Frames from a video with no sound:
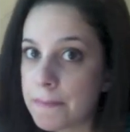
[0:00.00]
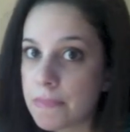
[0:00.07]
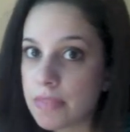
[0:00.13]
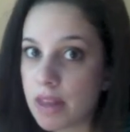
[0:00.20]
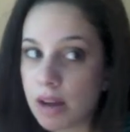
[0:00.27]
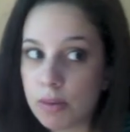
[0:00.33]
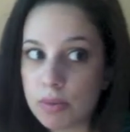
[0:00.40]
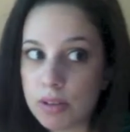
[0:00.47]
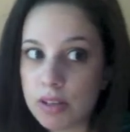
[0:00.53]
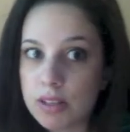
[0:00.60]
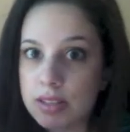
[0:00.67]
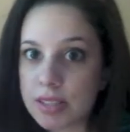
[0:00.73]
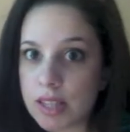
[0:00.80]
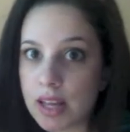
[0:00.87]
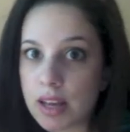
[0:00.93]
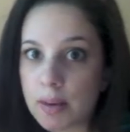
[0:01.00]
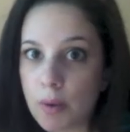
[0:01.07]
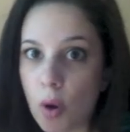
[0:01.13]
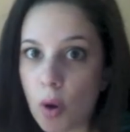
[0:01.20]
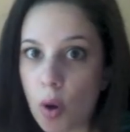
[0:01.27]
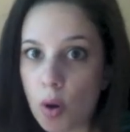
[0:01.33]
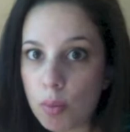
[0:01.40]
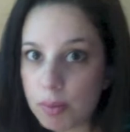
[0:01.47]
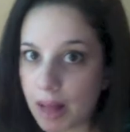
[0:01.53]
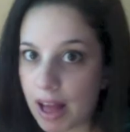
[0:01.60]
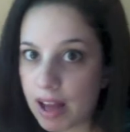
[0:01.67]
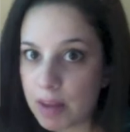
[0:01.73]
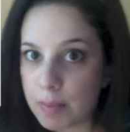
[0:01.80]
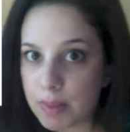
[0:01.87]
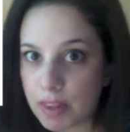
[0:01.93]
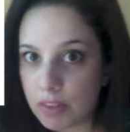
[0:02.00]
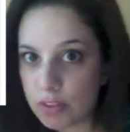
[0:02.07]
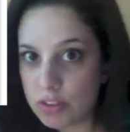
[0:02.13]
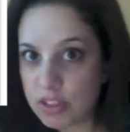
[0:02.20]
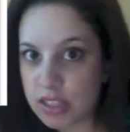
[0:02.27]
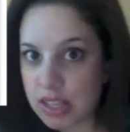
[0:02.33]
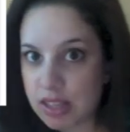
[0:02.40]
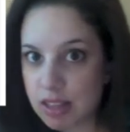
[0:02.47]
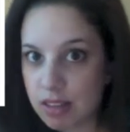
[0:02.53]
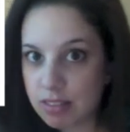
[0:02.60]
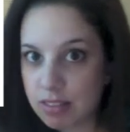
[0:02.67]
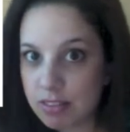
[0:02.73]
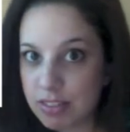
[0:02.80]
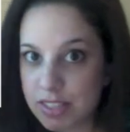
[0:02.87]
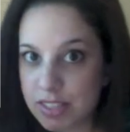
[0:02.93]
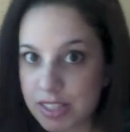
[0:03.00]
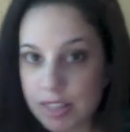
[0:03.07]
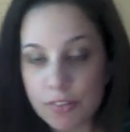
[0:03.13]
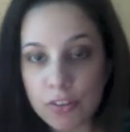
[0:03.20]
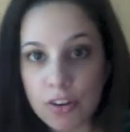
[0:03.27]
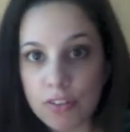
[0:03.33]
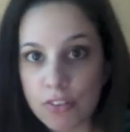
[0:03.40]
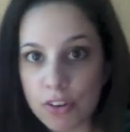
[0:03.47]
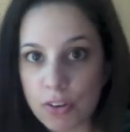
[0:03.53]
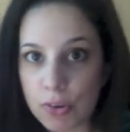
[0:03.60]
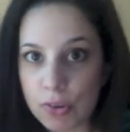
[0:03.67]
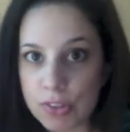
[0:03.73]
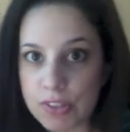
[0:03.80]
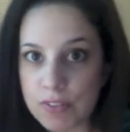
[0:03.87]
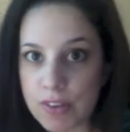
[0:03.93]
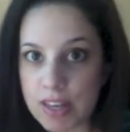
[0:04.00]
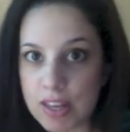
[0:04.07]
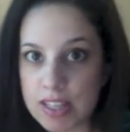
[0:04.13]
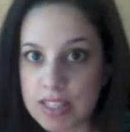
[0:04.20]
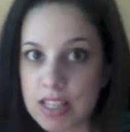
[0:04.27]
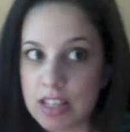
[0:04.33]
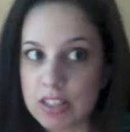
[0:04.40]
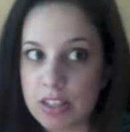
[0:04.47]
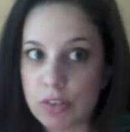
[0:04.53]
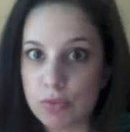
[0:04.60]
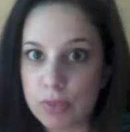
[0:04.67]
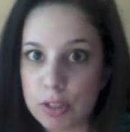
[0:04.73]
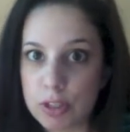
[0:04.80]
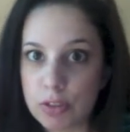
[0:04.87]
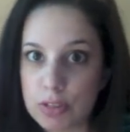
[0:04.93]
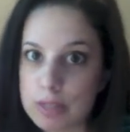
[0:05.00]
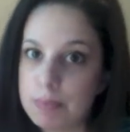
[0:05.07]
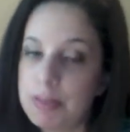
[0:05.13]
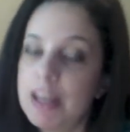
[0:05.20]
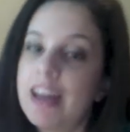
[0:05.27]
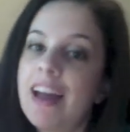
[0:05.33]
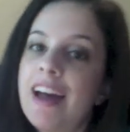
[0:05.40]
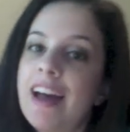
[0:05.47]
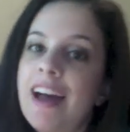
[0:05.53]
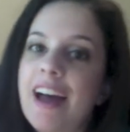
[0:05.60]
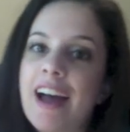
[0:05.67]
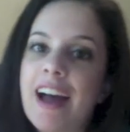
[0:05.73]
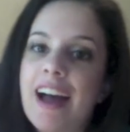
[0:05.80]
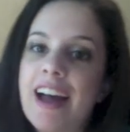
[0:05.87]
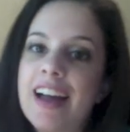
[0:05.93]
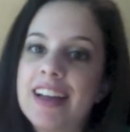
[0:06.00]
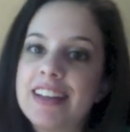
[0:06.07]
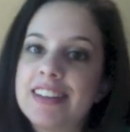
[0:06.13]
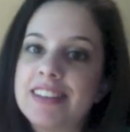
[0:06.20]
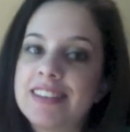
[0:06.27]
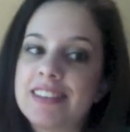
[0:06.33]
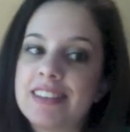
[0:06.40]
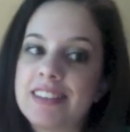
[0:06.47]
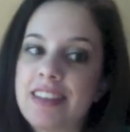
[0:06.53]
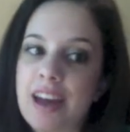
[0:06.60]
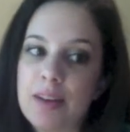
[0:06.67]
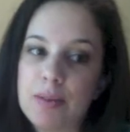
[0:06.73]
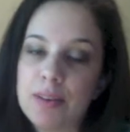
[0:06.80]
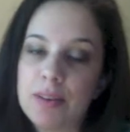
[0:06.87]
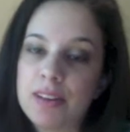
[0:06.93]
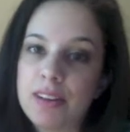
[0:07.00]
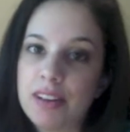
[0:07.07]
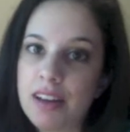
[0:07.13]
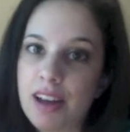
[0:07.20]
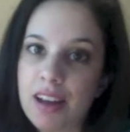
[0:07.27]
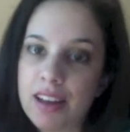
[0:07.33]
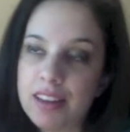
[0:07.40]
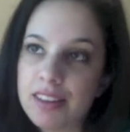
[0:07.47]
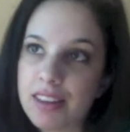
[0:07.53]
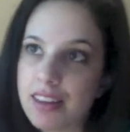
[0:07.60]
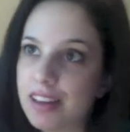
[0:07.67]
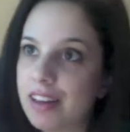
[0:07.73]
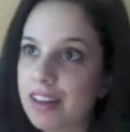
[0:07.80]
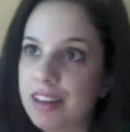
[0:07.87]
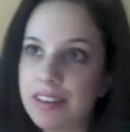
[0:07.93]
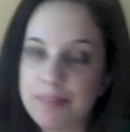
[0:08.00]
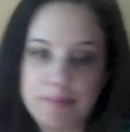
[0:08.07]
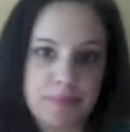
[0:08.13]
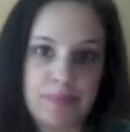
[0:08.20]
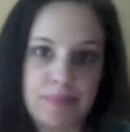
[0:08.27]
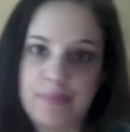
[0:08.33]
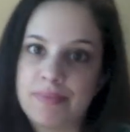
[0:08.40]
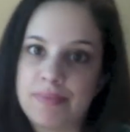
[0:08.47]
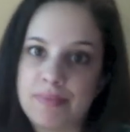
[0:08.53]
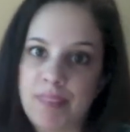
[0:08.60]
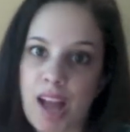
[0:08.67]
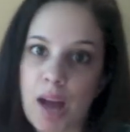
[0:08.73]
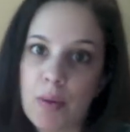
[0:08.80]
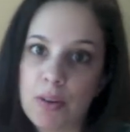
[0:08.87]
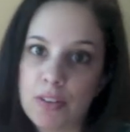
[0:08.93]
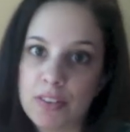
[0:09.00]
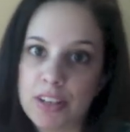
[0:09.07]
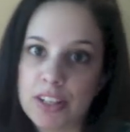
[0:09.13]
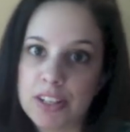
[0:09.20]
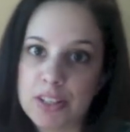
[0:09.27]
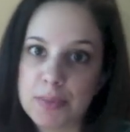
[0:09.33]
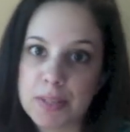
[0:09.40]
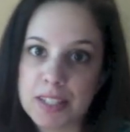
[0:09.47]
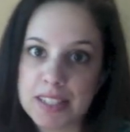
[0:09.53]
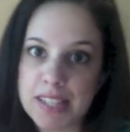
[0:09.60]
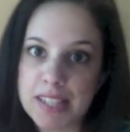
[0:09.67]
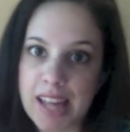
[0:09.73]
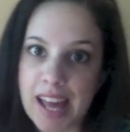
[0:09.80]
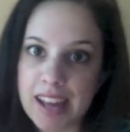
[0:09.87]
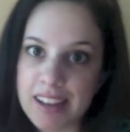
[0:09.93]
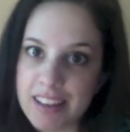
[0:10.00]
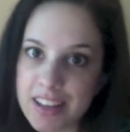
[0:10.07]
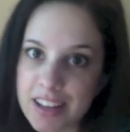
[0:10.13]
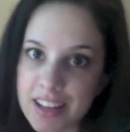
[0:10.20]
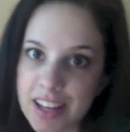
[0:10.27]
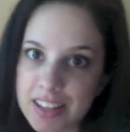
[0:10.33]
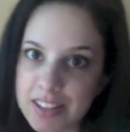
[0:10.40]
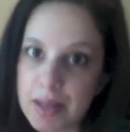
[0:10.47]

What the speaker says: That one is like all black, but then there's just like that little sliver of the girl's face that's like really creepy. And that one, I want to read it just because of that. It's